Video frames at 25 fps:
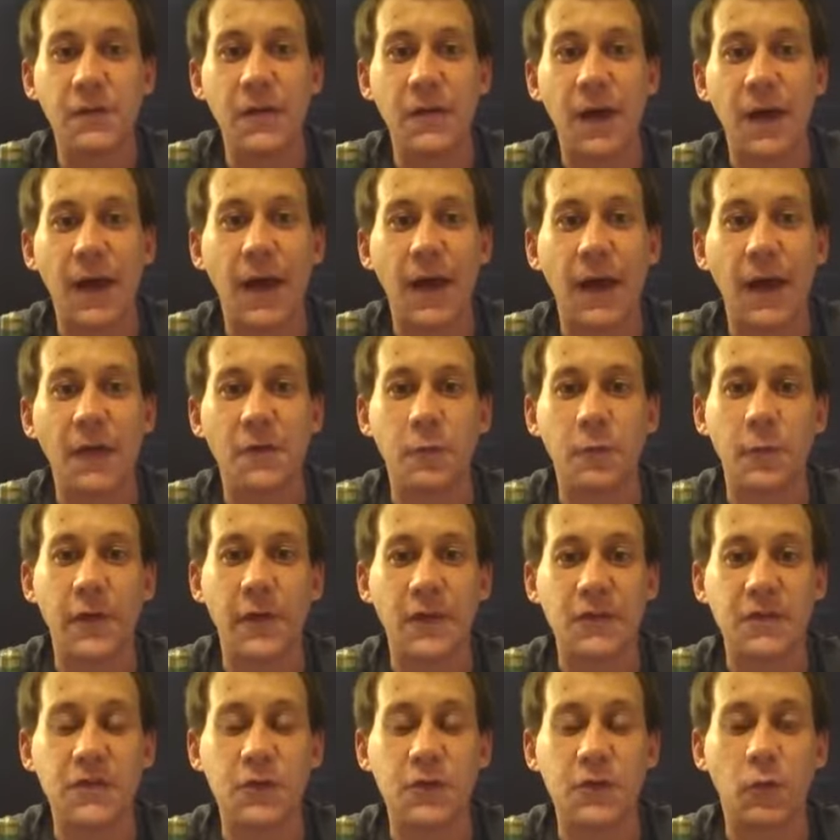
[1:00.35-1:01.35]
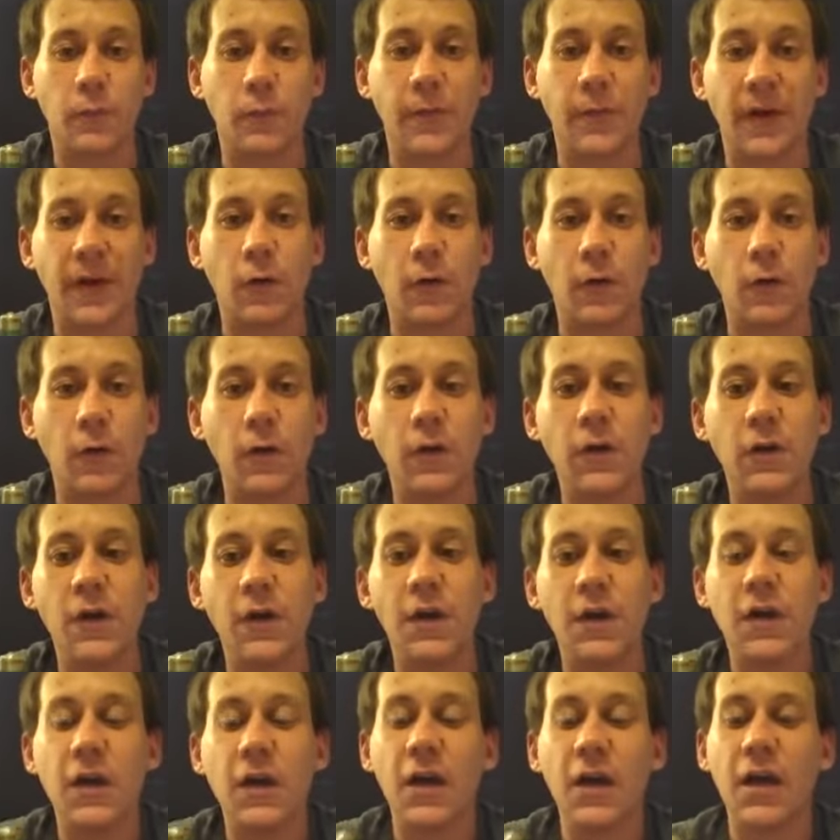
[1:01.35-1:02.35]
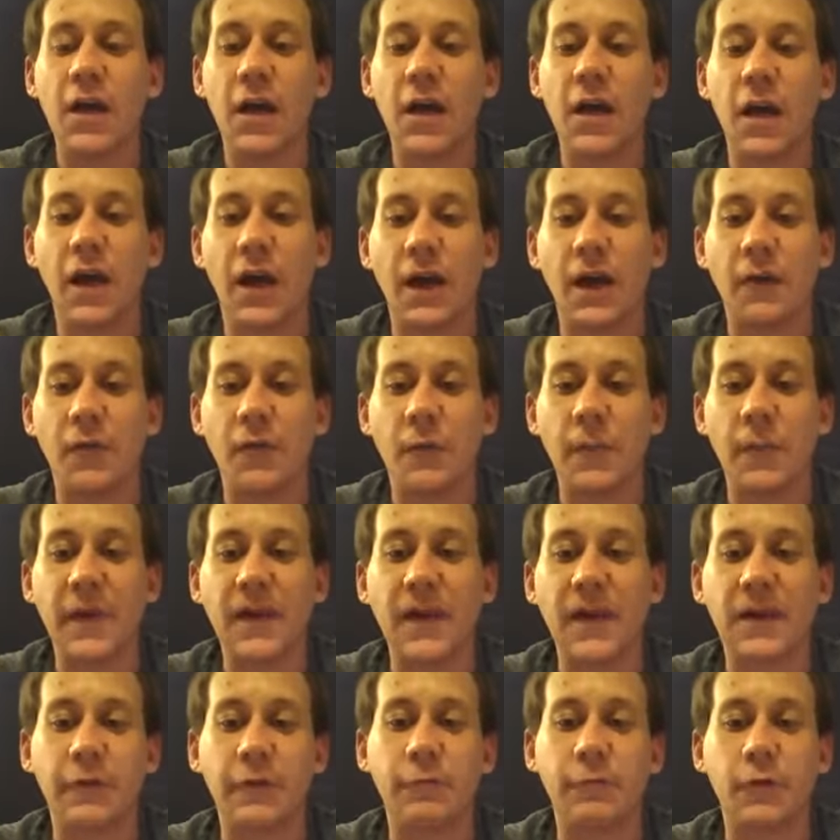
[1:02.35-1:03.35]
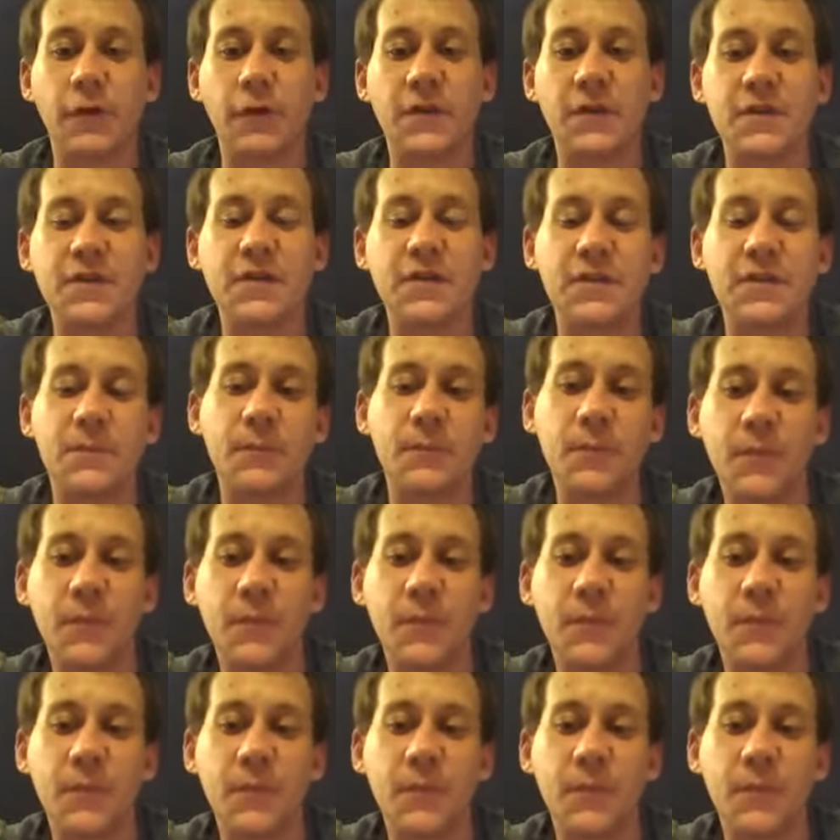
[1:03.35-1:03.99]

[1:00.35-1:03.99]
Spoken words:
as a way to store power. The main difference,